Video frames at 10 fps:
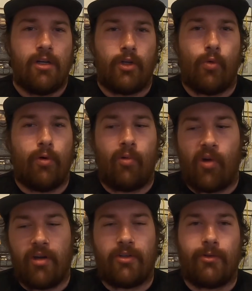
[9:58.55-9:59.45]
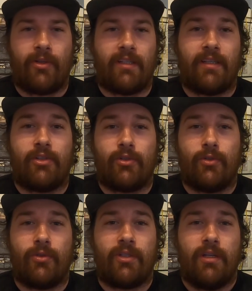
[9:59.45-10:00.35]
you will run into these
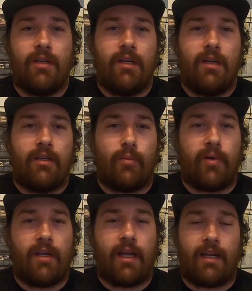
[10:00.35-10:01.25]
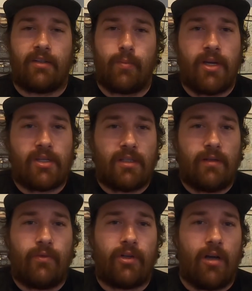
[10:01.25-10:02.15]
issues. Like especially
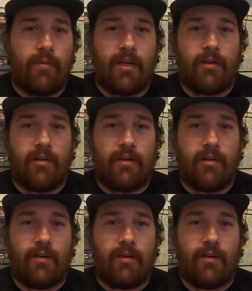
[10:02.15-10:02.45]
if you're coming in